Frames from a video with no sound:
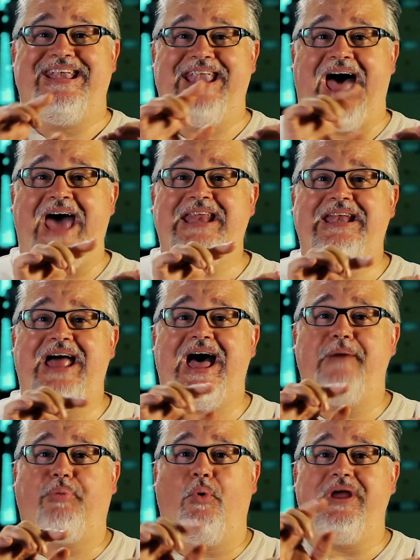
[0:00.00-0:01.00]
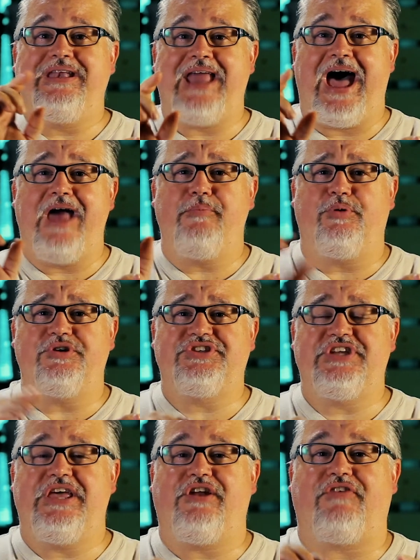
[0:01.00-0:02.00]

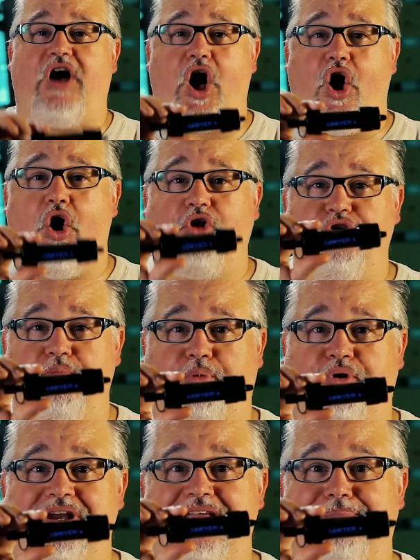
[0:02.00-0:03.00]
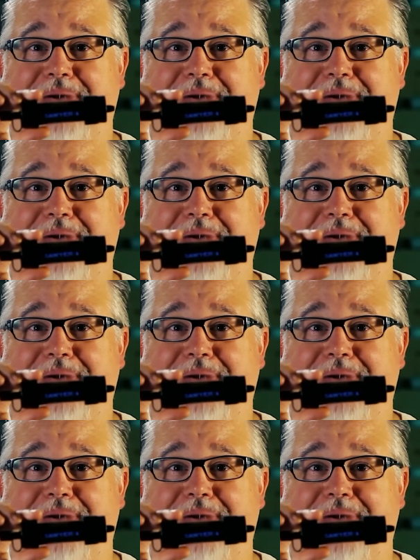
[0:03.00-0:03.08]
99.9% of all debris and